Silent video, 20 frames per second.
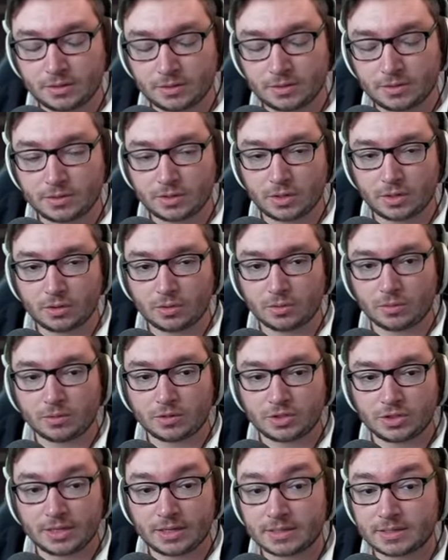So
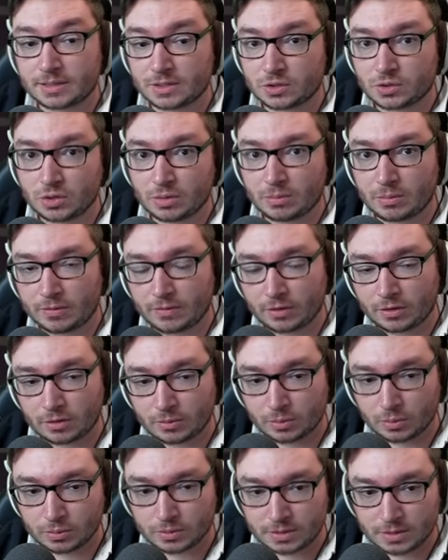she is extremely
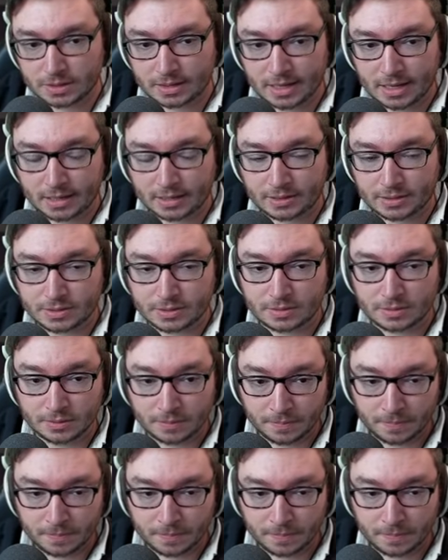vulnerable to ganks,